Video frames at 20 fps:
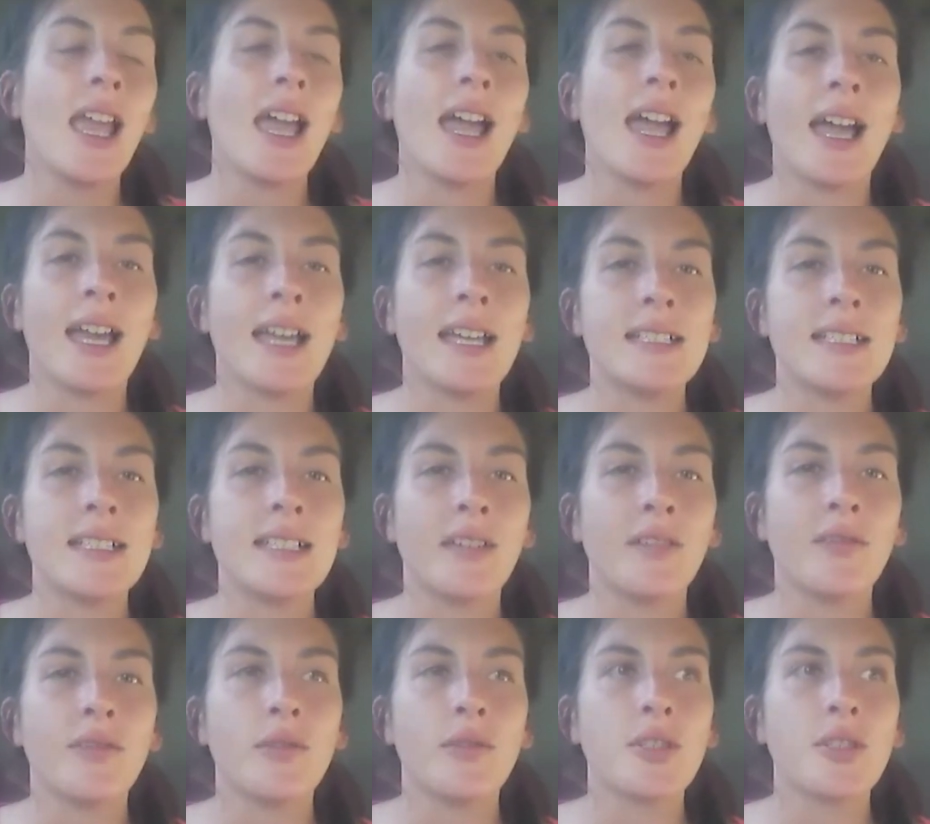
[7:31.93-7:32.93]
And
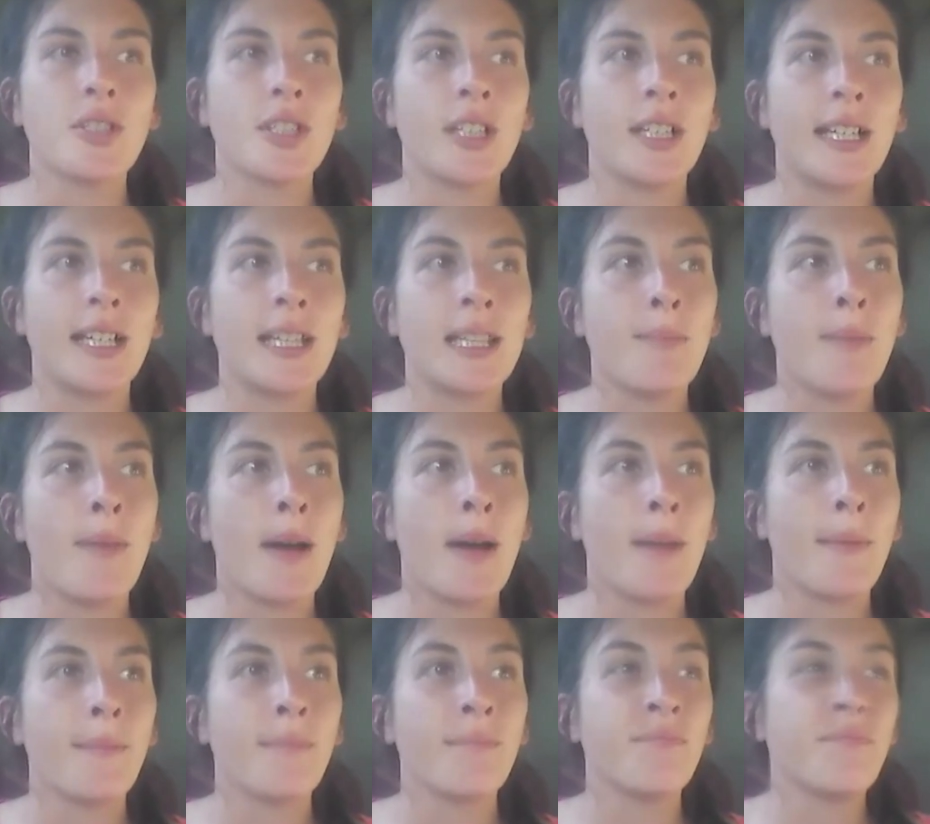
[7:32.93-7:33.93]
unfortunately, the
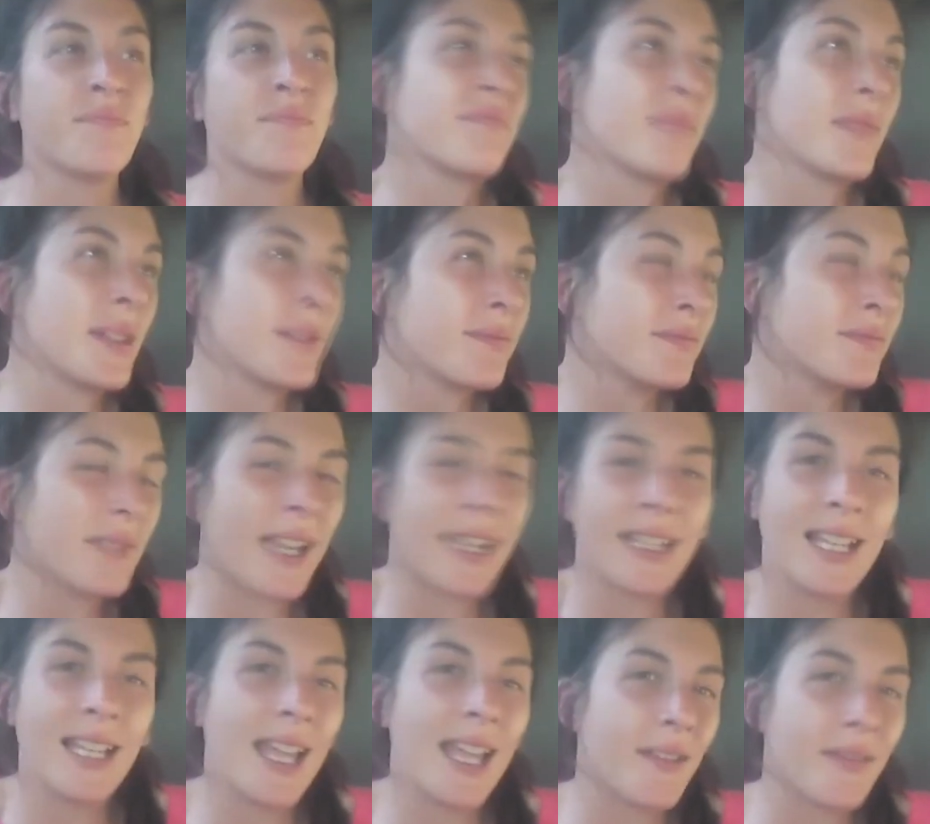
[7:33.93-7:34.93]
mum
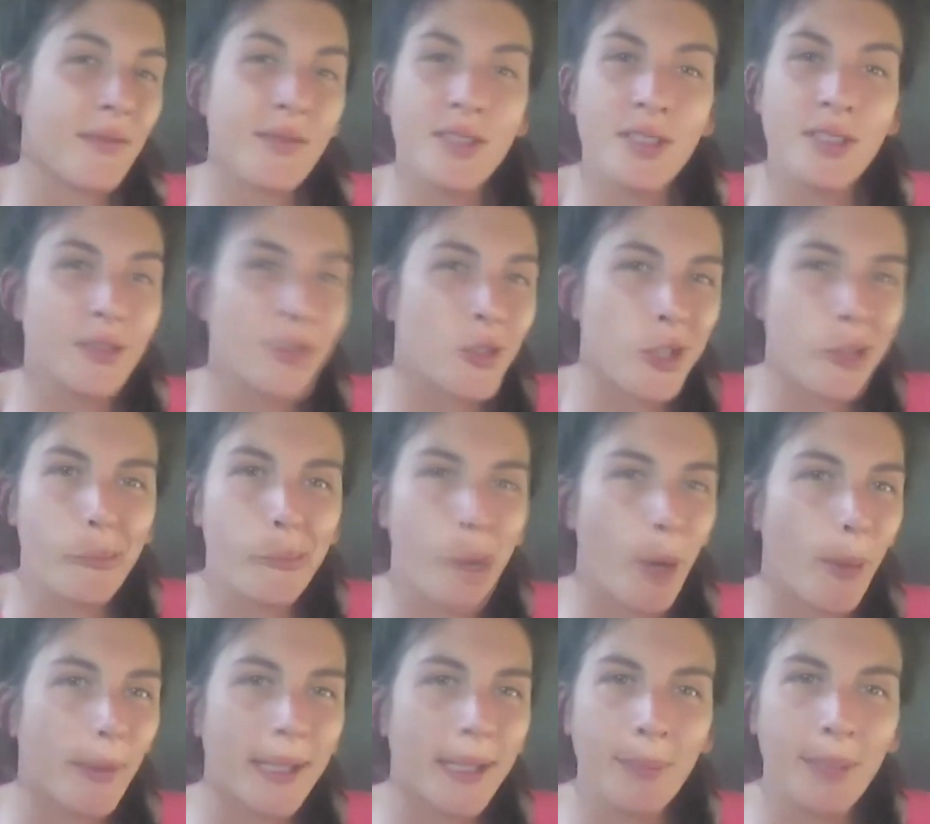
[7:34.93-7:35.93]
had left. She had
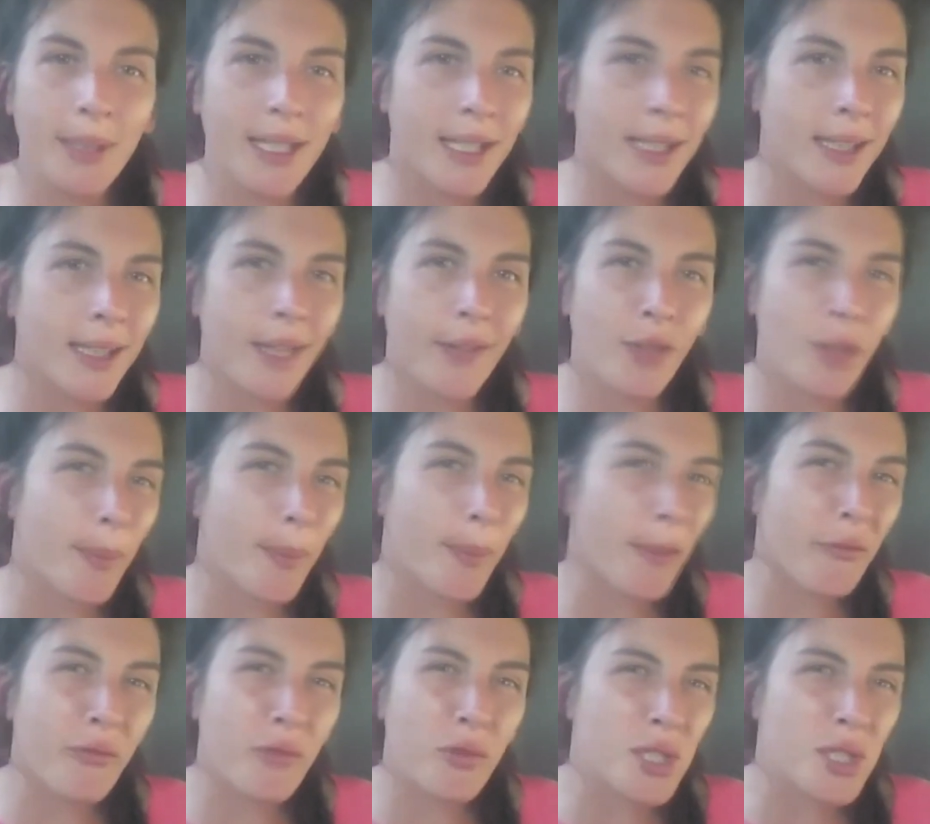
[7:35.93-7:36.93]
probably been in there for
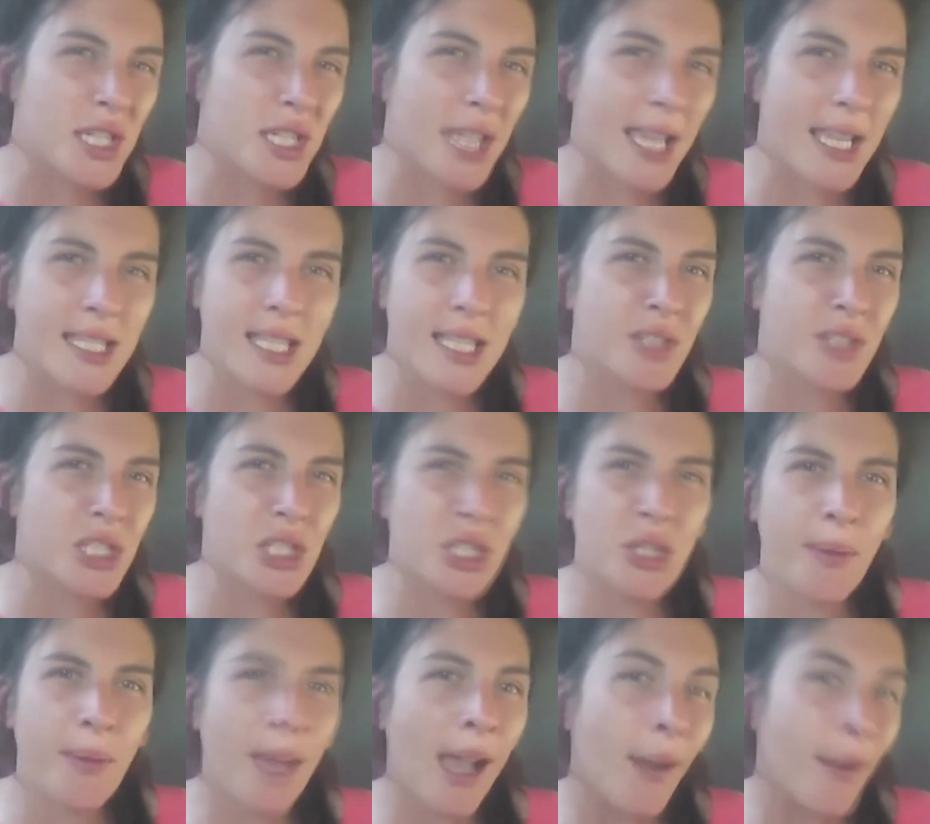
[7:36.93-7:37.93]
about 48,
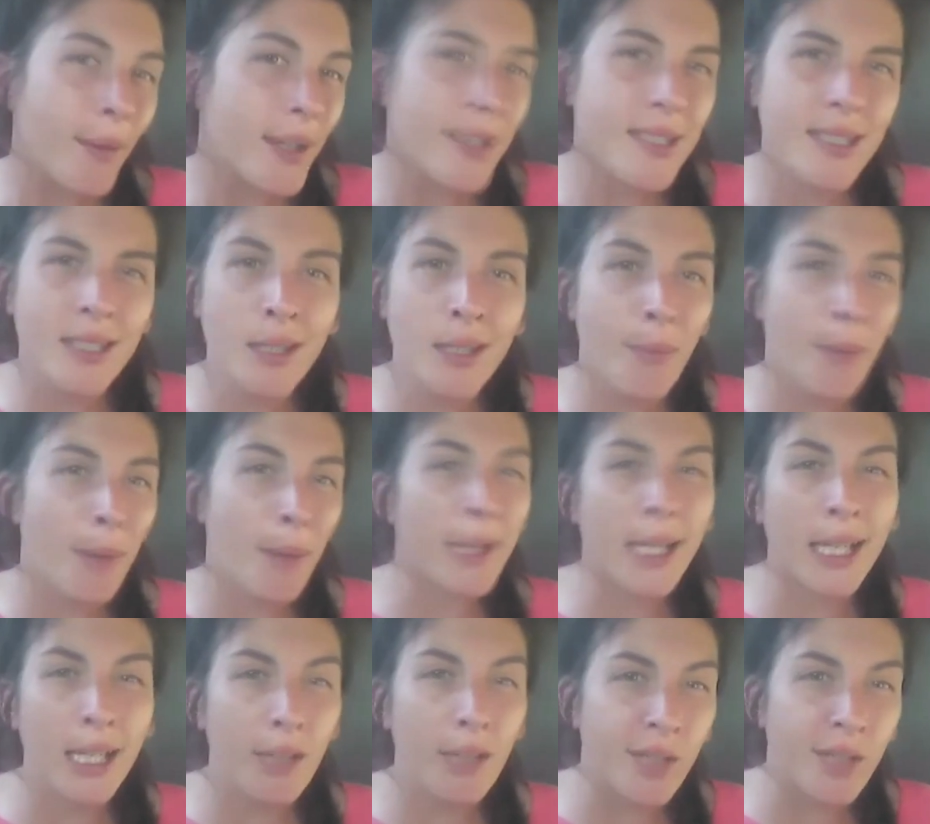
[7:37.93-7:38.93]
72 hours, and the mum
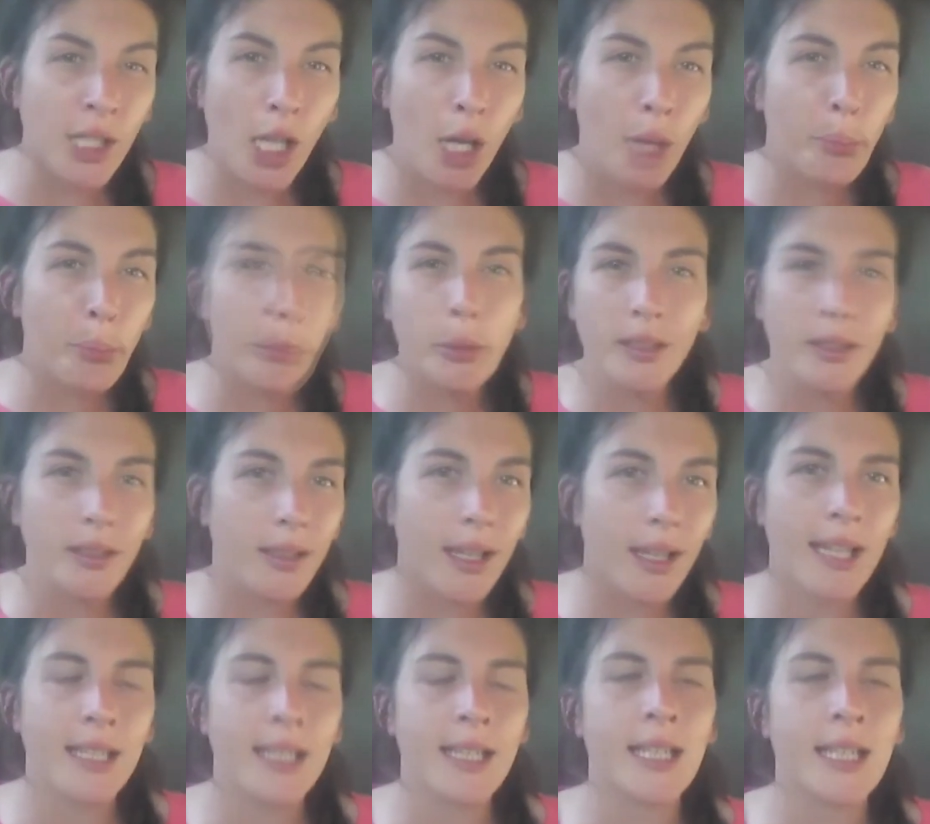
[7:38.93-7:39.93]
had given up and,
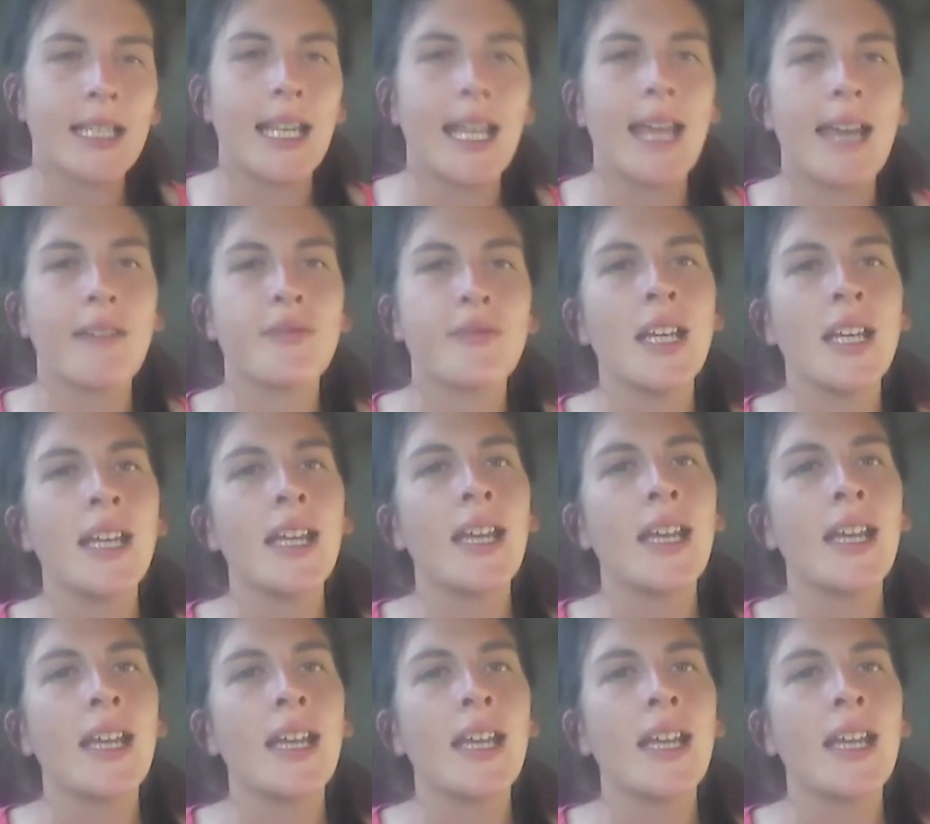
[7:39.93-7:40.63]
and had left.